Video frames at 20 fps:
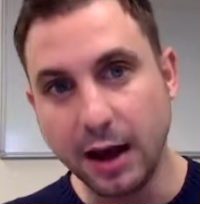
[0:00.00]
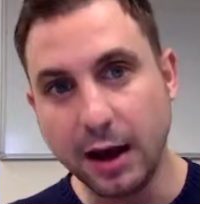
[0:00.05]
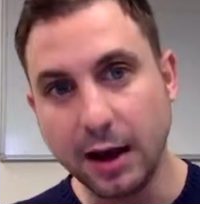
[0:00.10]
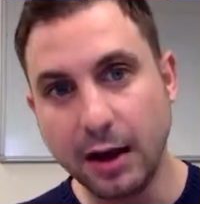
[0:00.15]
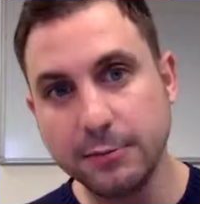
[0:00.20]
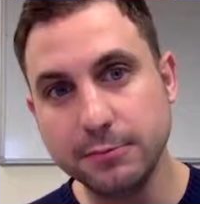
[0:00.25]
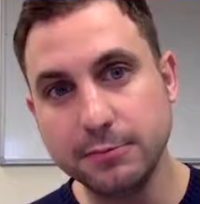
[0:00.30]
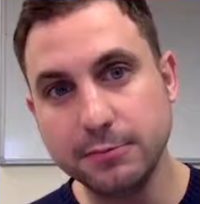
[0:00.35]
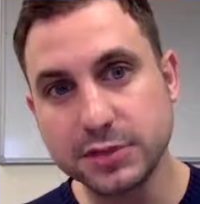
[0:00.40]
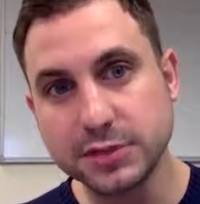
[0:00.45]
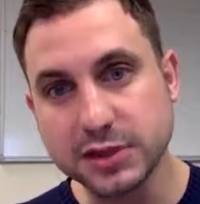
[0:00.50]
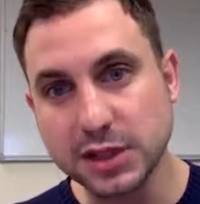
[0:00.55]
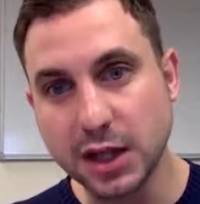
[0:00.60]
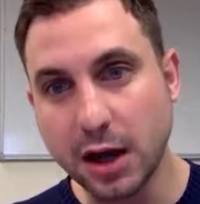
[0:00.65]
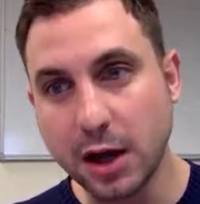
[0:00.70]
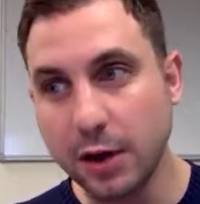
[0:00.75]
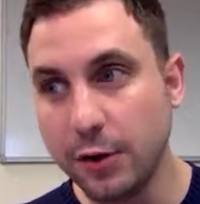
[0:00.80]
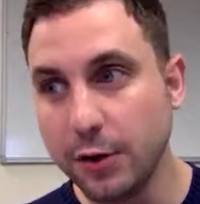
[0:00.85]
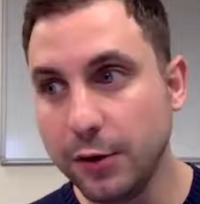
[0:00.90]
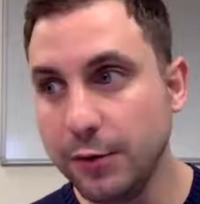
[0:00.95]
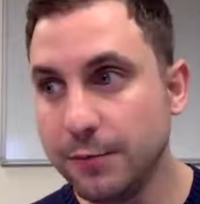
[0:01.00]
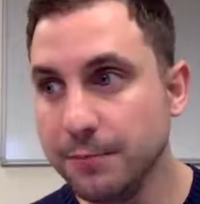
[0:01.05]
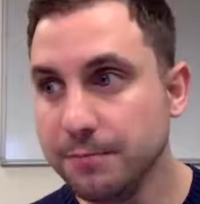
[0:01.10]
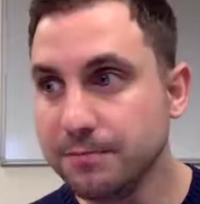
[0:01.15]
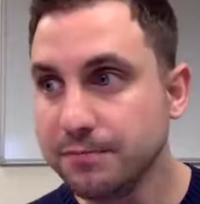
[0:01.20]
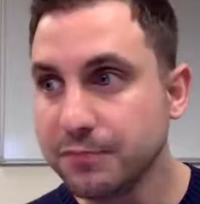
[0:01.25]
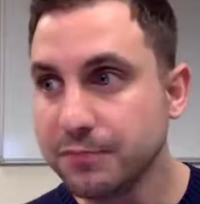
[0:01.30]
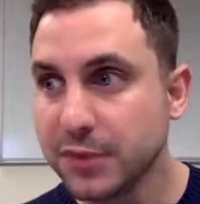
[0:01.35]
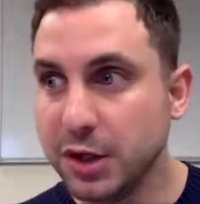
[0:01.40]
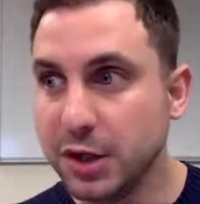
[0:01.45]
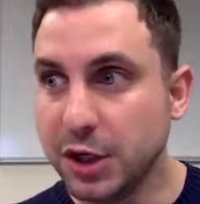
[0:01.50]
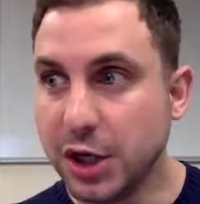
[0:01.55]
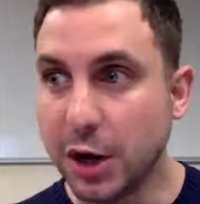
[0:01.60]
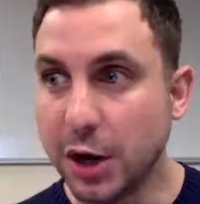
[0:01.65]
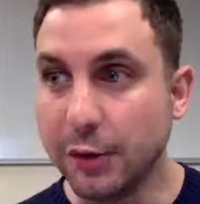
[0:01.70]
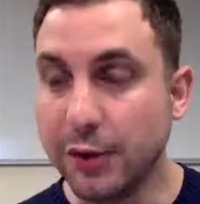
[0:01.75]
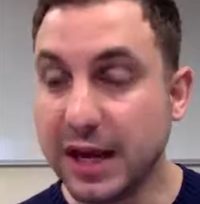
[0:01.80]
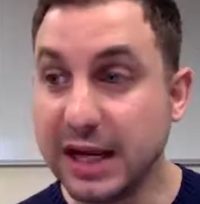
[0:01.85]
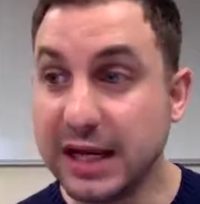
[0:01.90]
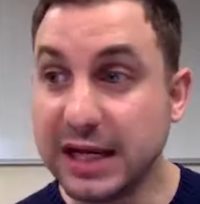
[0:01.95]
Um, so, you
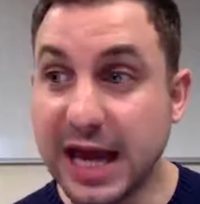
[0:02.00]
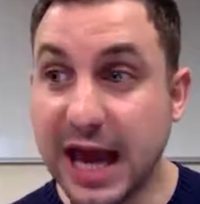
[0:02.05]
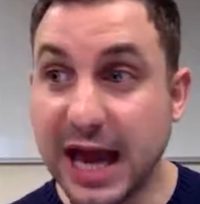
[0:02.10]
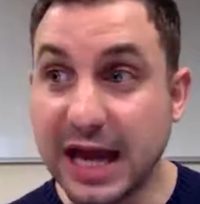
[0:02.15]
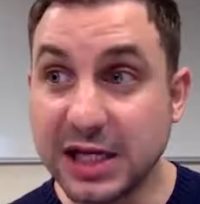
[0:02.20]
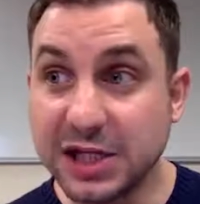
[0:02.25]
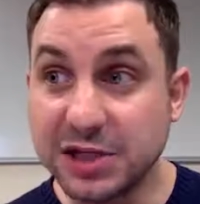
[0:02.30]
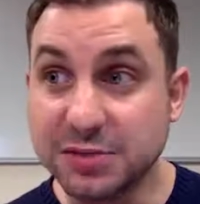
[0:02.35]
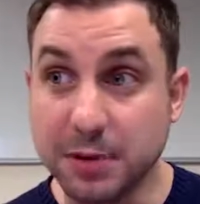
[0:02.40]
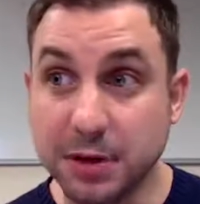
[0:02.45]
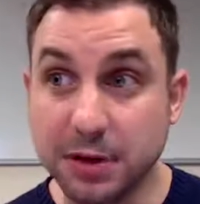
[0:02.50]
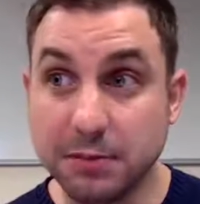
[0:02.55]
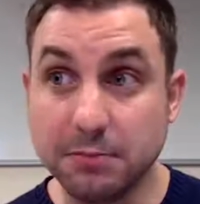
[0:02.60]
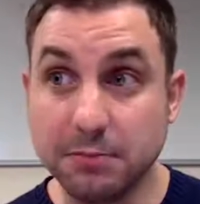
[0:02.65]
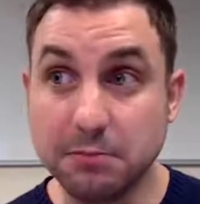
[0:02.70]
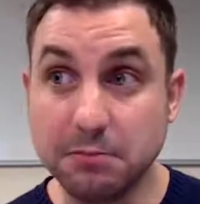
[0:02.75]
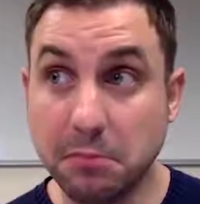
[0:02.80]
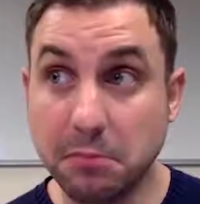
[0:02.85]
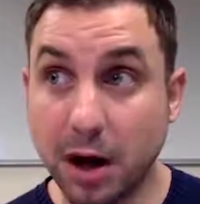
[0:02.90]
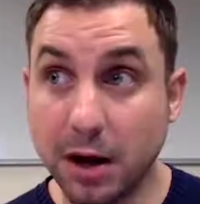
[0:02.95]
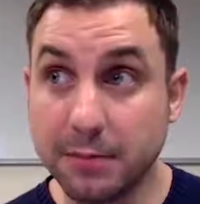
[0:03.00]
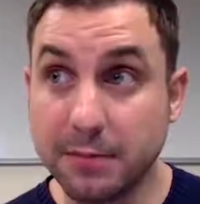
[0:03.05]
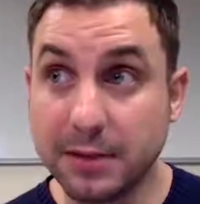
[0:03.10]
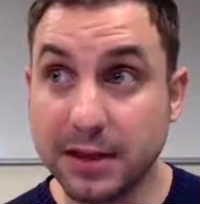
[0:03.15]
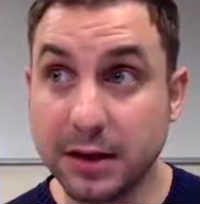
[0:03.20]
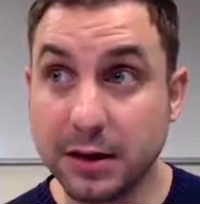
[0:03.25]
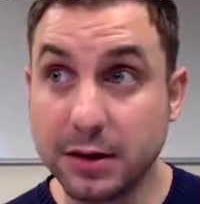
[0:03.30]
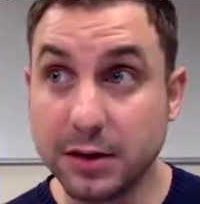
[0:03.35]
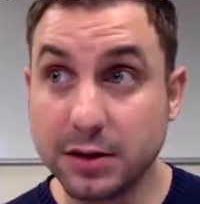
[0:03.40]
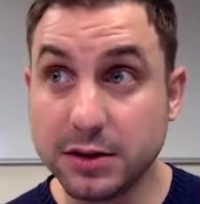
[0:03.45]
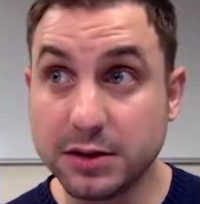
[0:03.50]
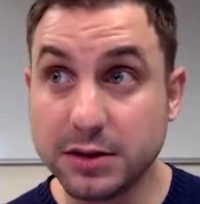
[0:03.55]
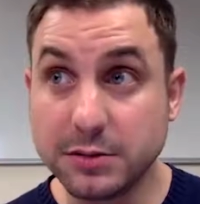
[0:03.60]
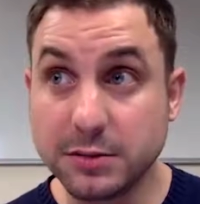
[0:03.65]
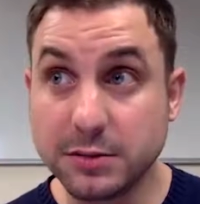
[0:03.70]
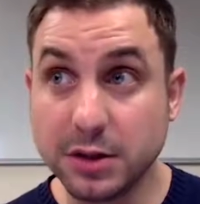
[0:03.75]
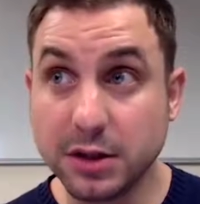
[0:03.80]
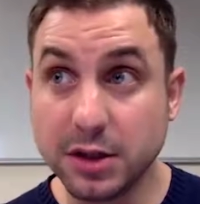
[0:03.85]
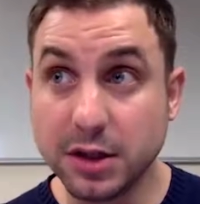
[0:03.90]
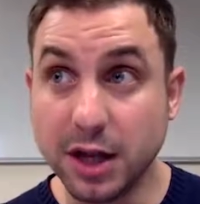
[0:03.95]
know, engagement might be a good
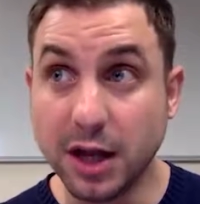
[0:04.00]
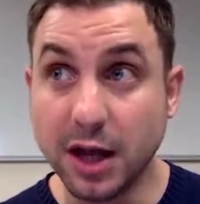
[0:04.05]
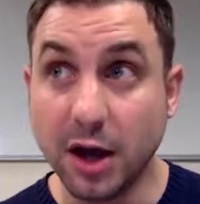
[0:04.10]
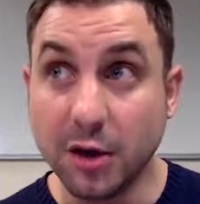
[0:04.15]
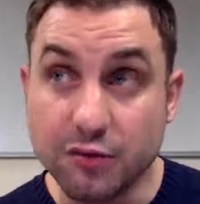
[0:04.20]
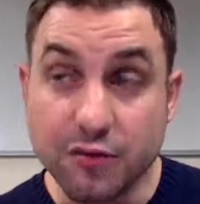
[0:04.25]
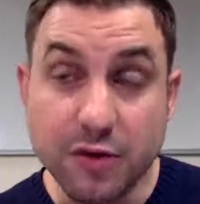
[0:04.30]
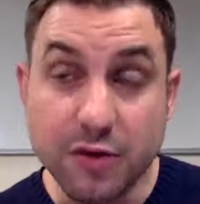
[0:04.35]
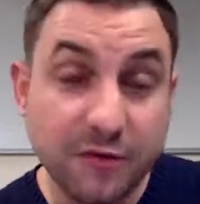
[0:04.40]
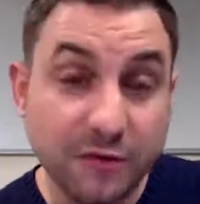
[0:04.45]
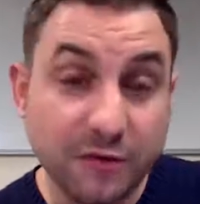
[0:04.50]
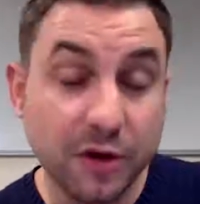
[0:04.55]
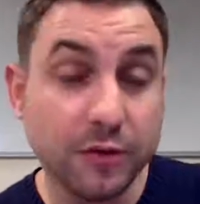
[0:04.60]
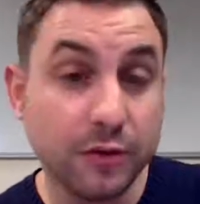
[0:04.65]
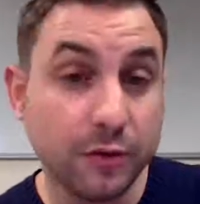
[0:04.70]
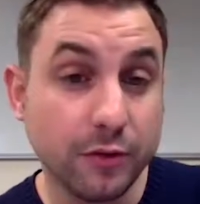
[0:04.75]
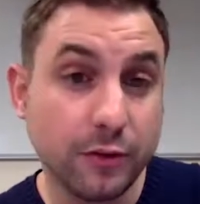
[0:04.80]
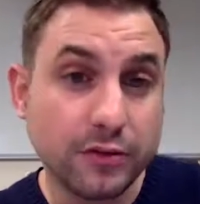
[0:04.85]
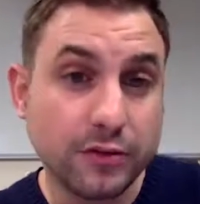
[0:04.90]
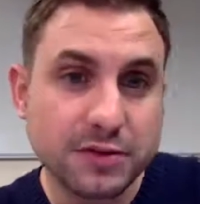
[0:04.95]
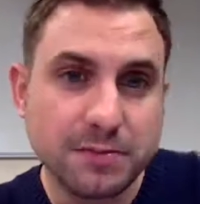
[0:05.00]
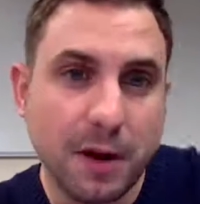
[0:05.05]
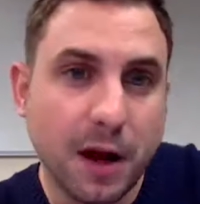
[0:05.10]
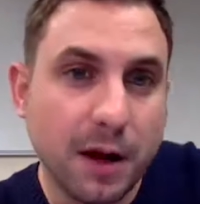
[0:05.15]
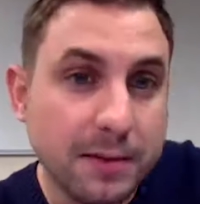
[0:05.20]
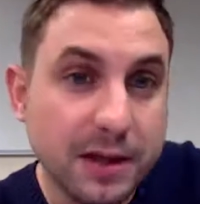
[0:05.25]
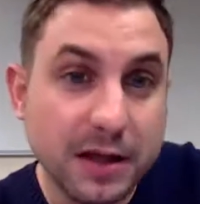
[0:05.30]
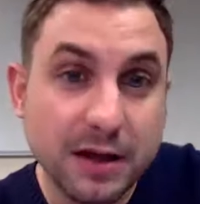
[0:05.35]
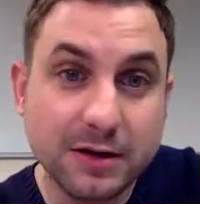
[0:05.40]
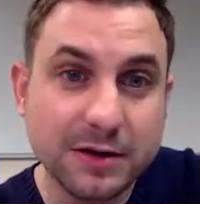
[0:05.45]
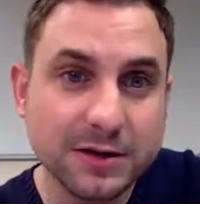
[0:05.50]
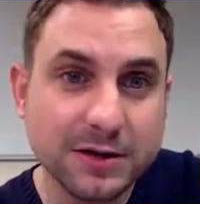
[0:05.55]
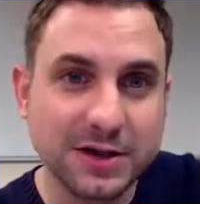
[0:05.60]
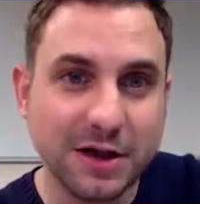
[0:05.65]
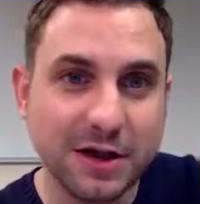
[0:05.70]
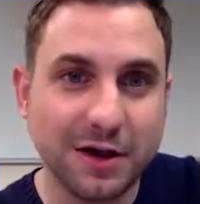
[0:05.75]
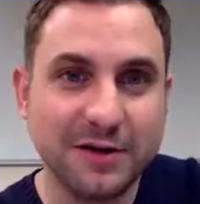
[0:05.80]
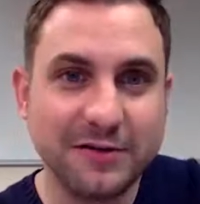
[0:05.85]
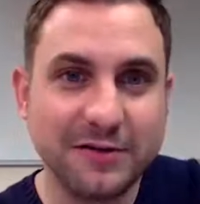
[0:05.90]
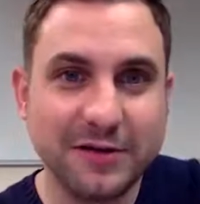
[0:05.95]
uh, uh, referrals might be a good
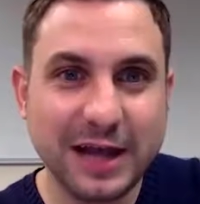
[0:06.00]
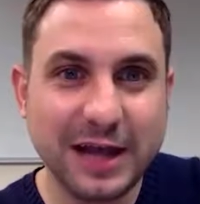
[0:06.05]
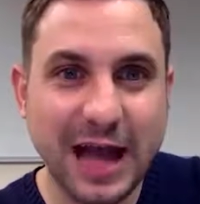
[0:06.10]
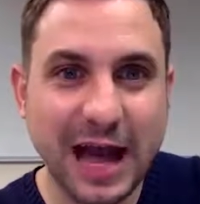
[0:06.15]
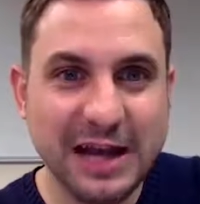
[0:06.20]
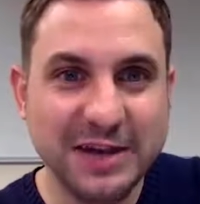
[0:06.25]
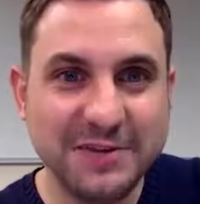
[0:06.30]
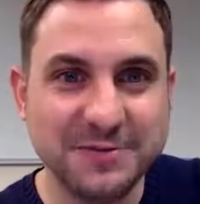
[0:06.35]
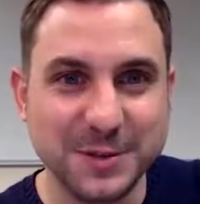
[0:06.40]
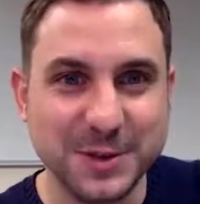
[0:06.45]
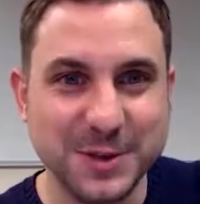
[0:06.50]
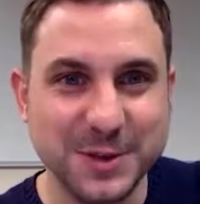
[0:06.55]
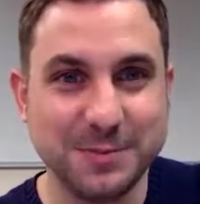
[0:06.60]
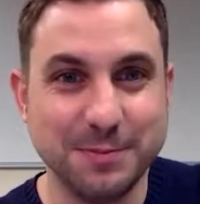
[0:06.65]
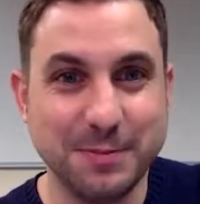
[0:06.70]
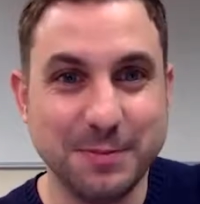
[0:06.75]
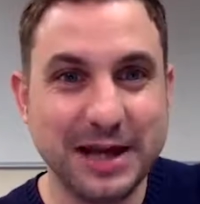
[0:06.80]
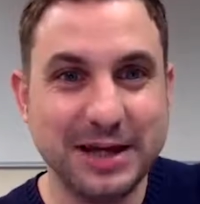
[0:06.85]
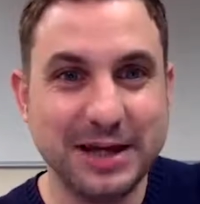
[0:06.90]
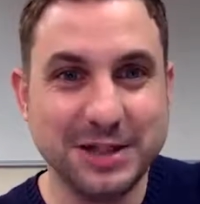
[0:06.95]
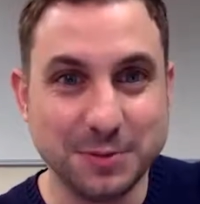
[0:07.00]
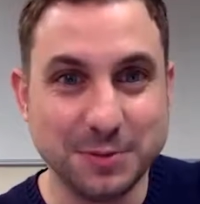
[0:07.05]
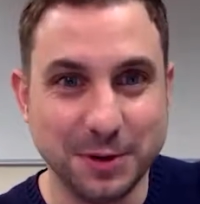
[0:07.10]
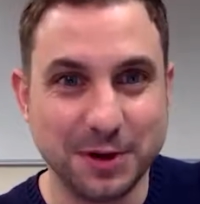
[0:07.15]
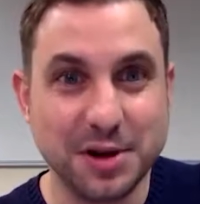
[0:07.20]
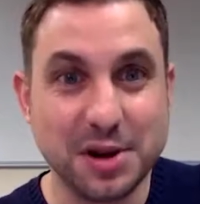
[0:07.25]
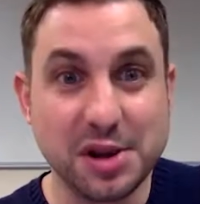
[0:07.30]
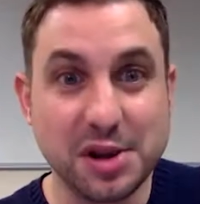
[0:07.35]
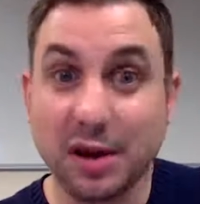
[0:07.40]
sign of engagement, management.